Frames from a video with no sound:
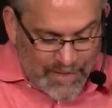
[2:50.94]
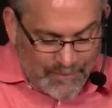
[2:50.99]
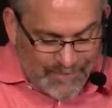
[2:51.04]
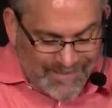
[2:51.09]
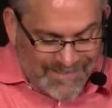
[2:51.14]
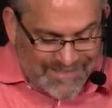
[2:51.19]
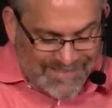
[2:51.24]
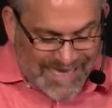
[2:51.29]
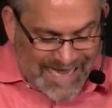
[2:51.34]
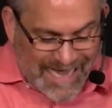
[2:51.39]
them
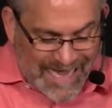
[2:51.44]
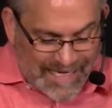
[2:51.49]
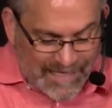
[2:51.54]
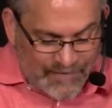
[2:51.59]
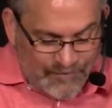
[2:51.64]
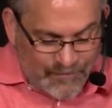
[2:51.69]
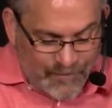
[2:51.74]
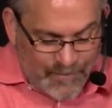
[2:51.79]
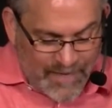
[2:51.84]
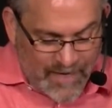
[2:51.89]
a
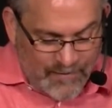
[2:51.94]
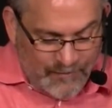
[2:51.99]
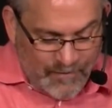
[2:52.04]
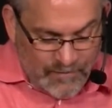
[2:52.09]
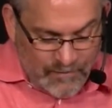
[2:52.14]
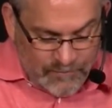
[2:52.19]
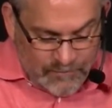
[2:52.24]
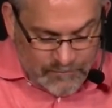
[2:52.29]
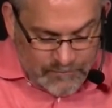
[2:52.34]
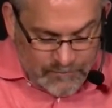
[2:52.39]
sign from
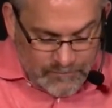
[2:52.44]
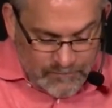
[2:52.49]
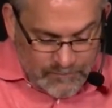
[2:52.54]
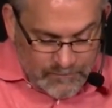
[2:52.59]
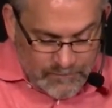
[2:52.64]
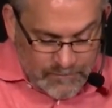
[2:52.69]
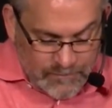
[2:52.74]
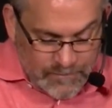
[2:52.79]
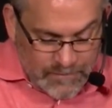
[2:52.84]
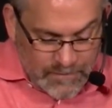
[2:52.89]
heaven.
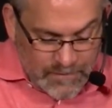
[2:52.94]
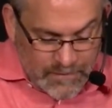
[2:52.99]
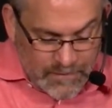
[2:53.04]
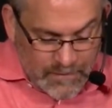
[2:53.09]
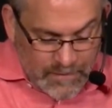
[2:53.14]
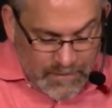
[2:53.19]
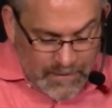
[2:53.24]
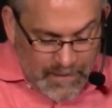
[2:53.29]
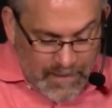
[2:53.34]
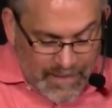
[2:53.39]

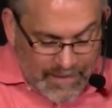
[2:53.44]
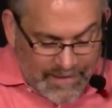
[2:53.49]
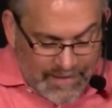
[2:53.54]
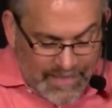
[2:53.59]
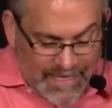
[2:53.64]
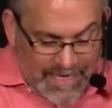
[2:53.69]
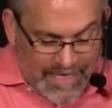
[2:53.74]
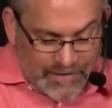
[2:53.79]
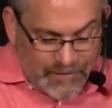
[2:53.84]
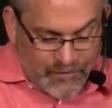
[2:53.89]
And
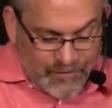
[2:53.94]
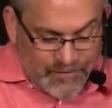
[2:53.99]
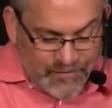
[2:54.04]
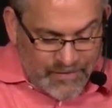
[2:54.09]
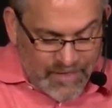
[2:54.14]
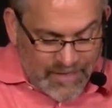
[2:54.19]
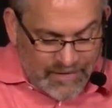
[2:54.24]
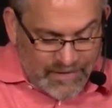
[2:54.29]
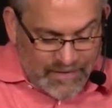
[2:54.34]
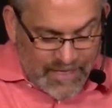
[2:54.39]
he answering
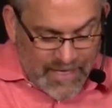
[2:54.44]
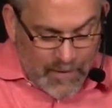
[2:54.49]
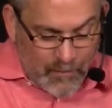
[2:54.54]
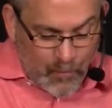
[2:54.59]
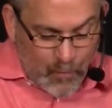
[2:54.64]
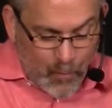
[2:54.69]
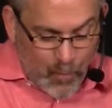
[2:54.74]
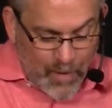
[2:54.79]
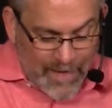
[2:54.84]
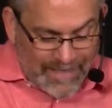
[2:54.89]
said to
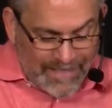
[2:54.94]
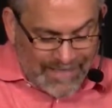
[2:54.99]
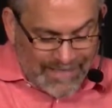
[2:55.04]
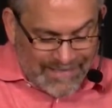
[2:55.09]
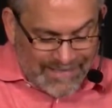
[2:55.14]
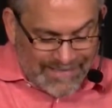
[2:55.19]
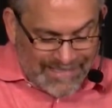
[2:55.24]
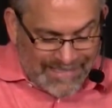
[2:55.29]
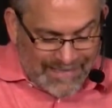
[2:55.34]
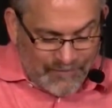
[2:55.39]
them, when it
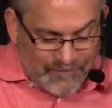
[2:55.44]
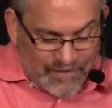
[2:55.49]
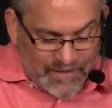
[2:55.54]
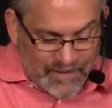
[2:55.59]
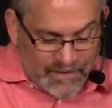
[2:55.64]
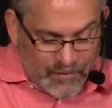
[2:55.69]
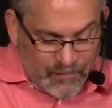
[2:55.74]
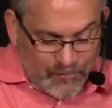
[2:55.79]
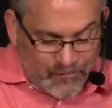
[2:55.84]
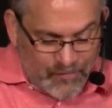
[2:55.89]
is
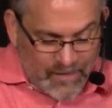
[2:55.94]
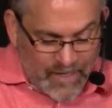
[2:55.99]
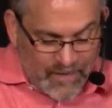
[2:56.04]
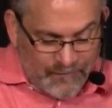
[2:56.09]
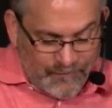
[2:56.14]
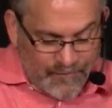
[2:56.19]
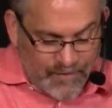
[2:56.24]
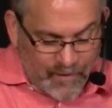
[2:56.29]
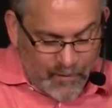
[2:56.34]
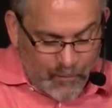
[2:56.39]
evening, you
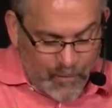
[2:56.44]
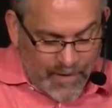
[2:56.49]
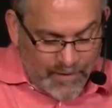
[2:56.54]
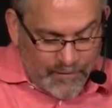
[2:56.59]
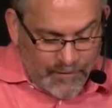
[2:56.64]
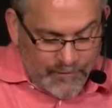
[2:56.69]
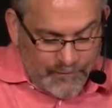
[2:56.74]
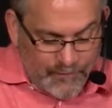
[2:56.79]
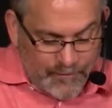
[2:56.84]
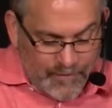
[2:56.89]
say fair
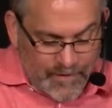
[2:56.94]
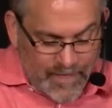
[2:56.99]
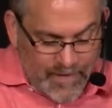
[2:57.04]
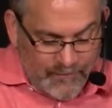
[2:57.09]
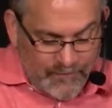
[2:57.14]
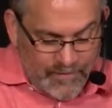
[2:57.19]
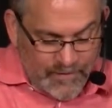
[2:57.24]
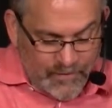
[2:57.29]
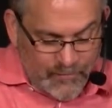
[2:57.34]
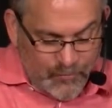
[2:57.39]
weather, for the
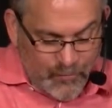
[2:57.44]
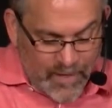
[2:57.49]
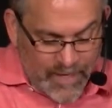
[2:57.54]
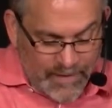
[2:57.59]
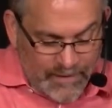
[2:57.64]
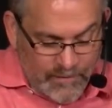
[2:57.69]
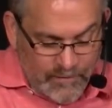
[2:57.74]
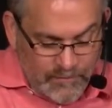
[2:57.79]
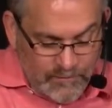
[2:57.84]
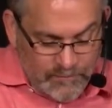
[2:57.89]
heaven is
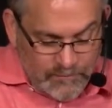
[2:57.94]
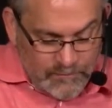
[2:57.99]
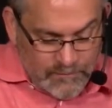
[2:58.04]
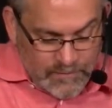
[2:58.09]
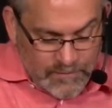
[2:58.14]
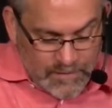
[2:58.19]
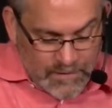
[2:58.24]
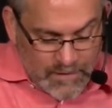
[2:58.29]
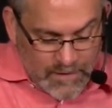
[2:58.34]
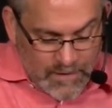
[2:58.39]
red.
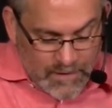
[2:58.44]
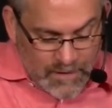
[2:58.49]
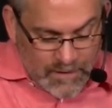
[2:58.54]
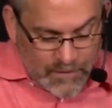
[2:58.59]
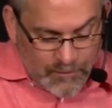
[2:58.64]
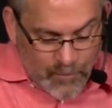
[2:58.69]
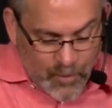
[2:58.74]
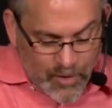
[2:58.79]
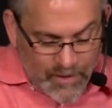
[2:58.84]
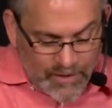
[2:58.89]
In
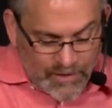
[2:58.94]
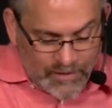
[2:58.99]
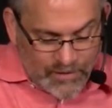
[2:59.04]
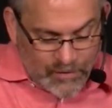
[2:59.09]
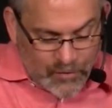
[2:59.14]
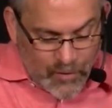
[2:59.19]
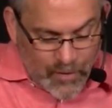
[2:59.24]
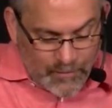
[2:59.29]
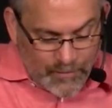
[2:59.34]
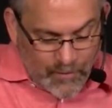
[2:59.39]
the morning,
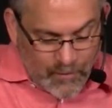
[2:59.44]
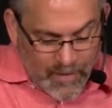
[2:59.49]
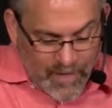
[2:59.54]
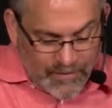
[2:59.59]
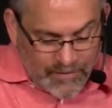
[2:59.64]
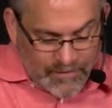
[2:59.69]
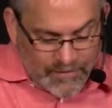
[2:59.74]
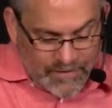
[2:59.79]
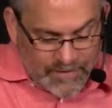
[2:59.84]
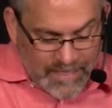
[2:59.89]
stormy
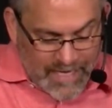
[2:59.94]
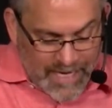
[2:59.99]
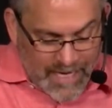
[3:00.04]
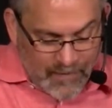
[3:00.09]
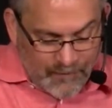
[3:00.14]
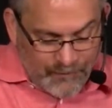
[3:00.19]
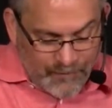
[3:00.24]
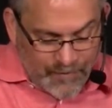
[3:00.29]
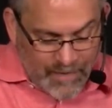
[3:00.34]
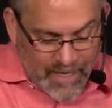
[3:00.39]
weather
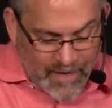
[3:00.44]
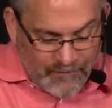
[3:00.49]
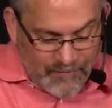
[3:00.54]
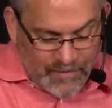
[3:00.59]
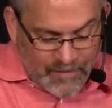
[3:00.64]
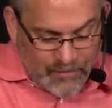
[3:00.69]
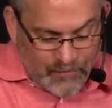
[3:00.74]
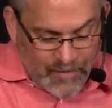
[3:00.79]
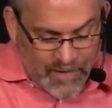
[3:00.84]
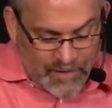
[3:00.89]
today, for the
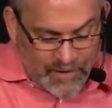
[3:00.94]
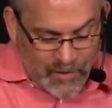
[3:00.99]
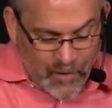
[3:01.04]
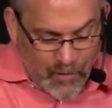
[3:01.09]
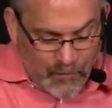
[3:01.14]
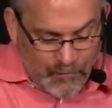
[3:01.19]
heaven is red and